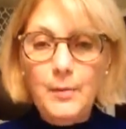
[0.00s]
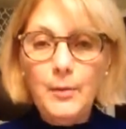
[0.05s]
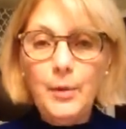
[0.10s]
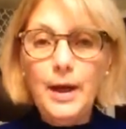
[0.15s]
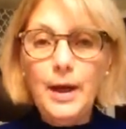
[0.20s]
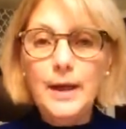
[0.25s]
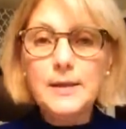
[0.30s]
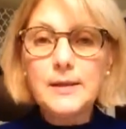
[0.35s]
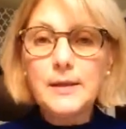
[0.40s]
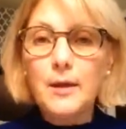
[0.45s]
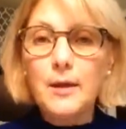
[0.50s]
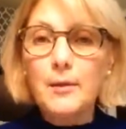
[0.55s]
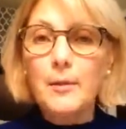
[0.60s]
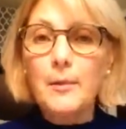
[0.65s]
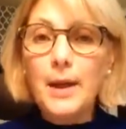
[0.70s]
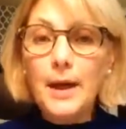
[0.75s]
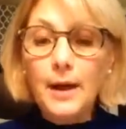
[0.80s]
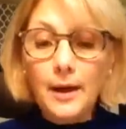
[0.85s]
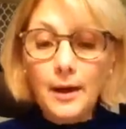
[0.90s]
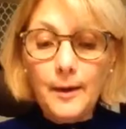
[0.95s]
Branscombe and
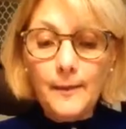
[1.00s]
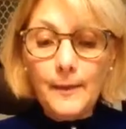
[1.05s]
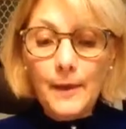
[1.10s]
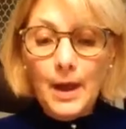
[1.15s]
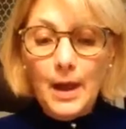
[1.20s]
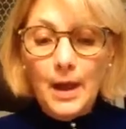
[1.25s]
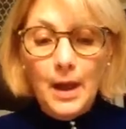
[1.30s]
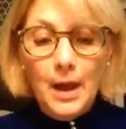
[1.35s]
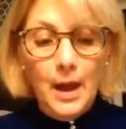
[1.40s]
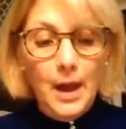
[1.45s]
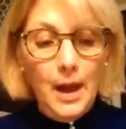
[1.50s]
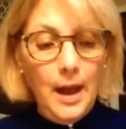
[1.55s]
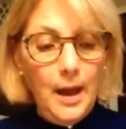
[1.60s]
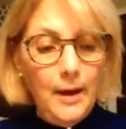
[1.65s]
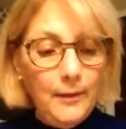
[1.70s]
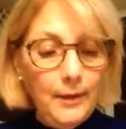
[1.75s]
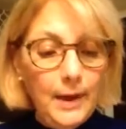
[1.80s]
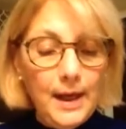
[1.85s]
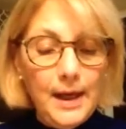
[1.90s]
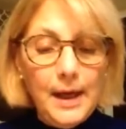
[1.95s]
Barron
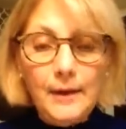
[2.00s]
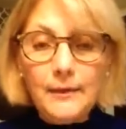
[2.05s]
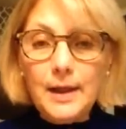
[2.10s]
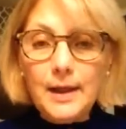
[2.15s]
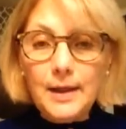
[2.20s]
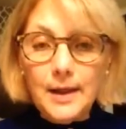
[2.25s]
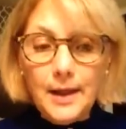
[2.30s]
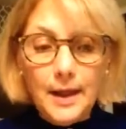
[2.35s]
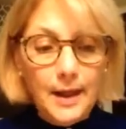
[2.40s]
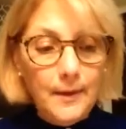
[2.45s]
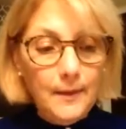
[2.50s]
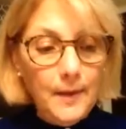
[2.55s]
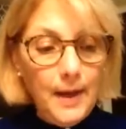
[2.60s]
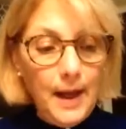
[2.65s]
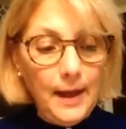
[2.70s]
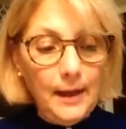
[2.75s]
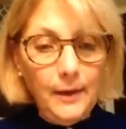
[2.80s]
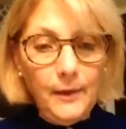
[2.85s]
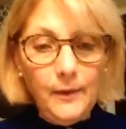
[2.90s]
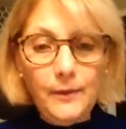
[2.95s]
have read everything,
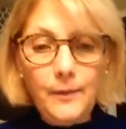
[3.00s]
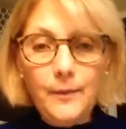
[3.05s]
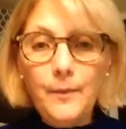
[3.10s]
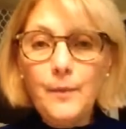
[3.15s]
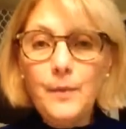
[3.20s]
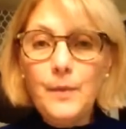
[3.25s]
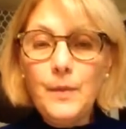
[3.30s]
kind of